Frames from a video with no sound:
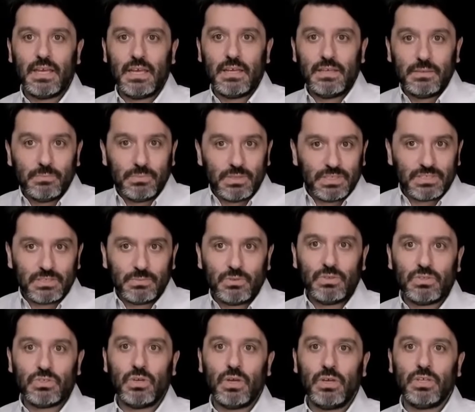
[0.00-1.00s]
The principles
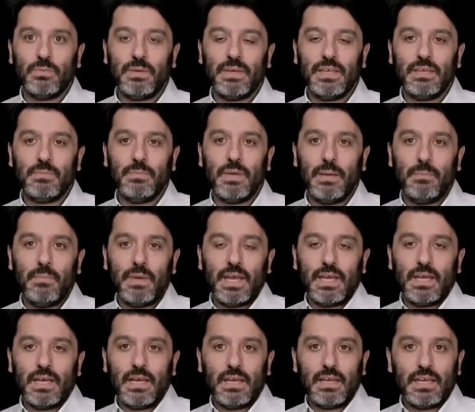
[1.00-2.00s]
documented by
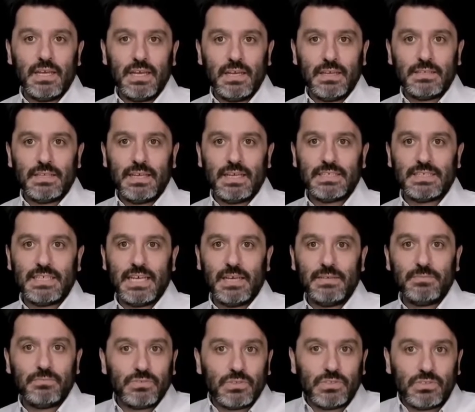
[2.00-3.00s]
MAYER thus aim
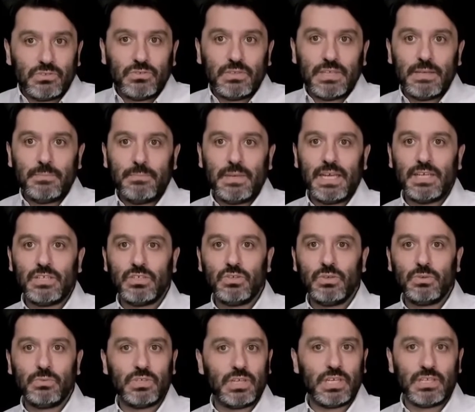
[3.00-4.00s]
for three major
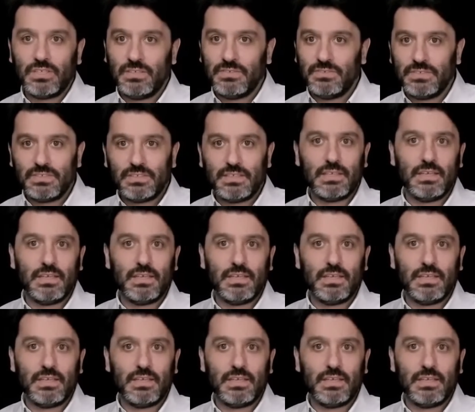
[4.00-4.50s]
objectives: